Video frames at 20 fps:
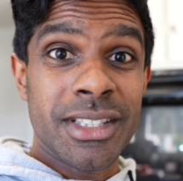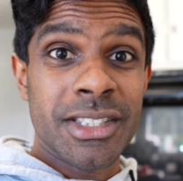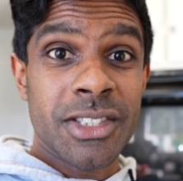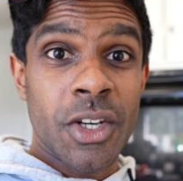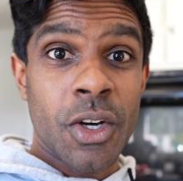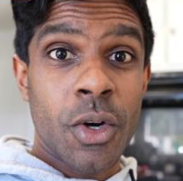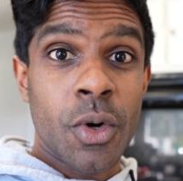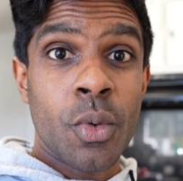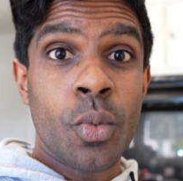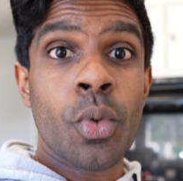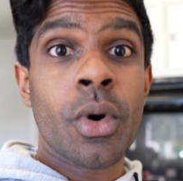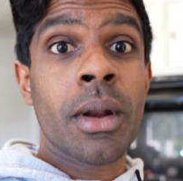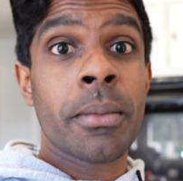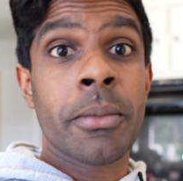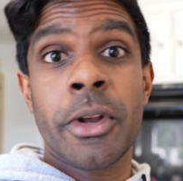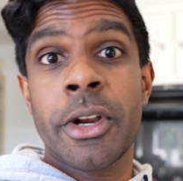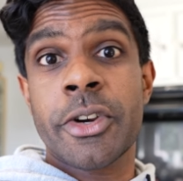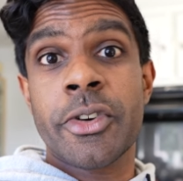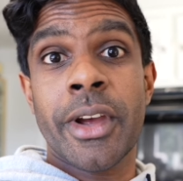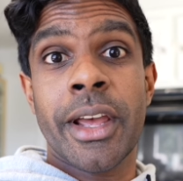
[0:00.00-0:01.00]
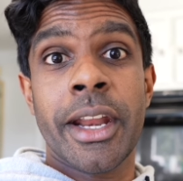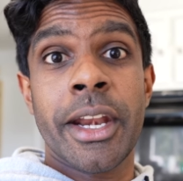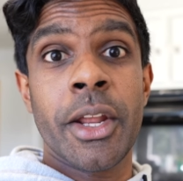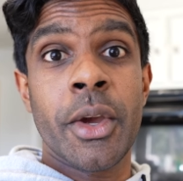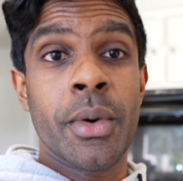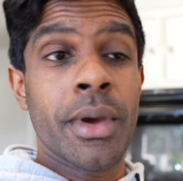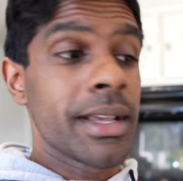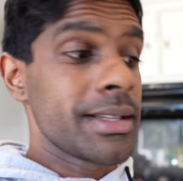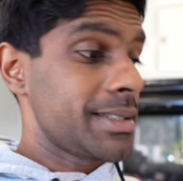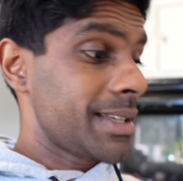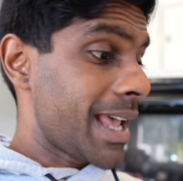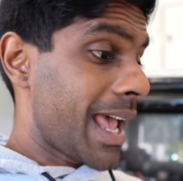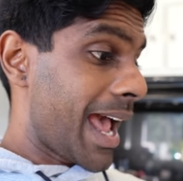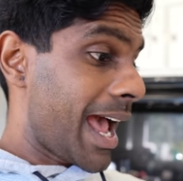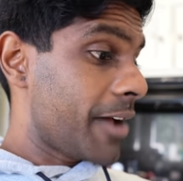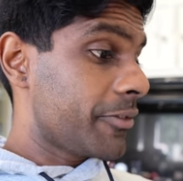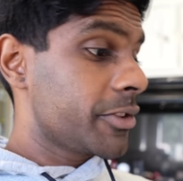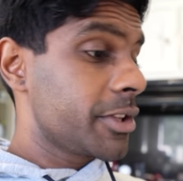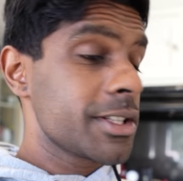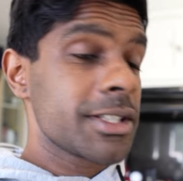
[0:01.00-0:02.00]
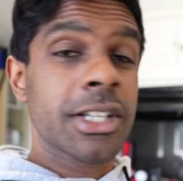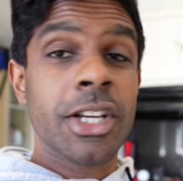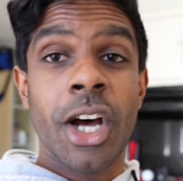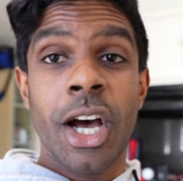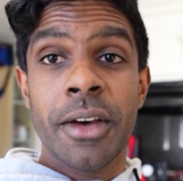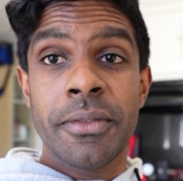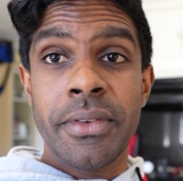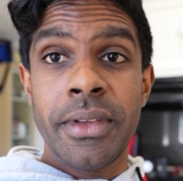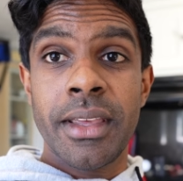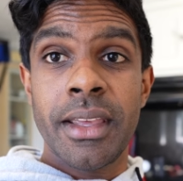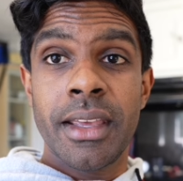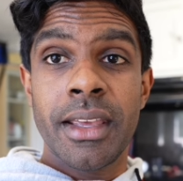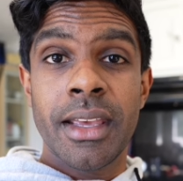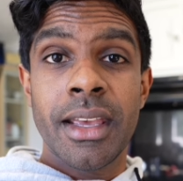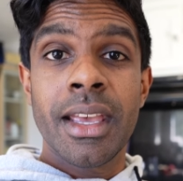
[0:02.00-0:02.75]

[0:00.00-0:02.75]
So what I'm going to try to do is after this coffee,